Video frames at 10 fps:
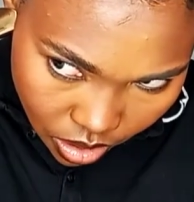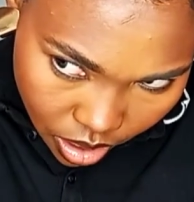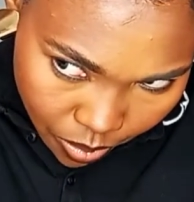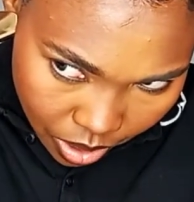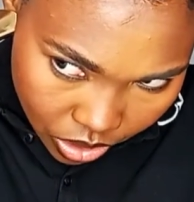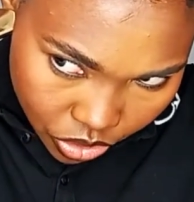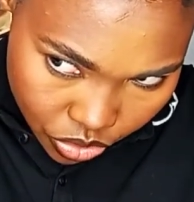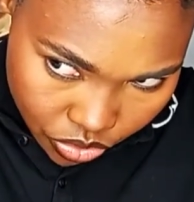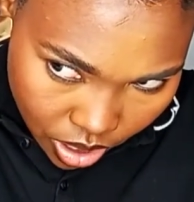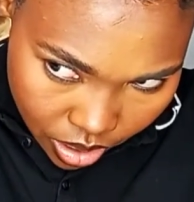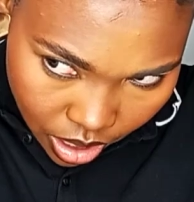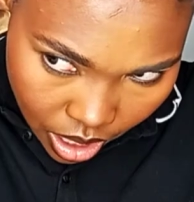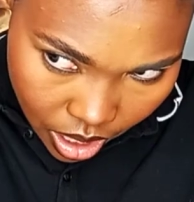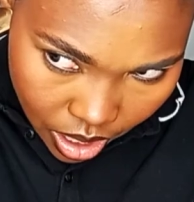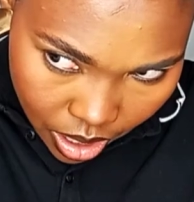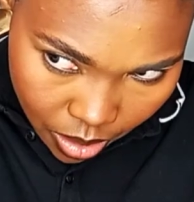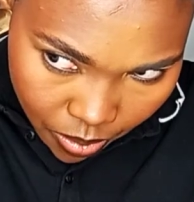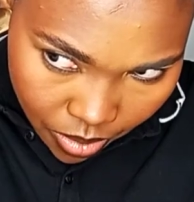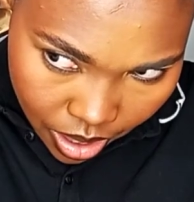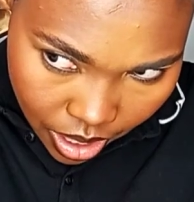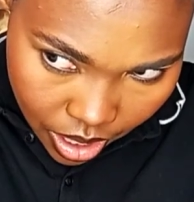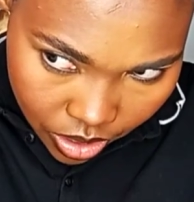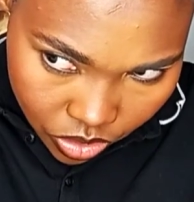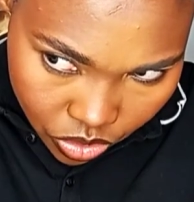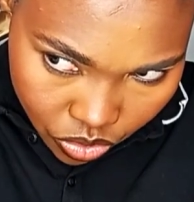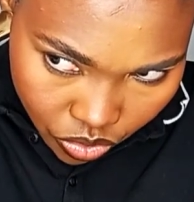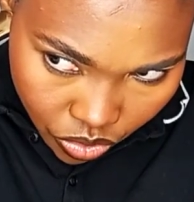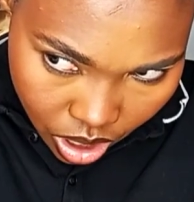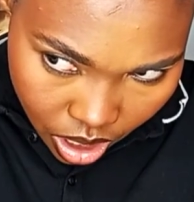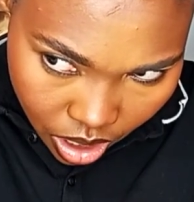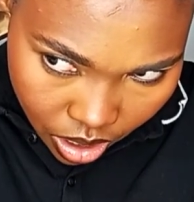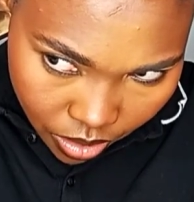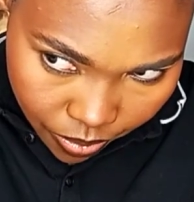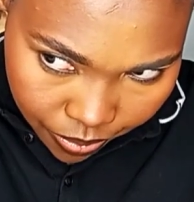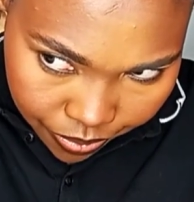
I'm extra. I am extra.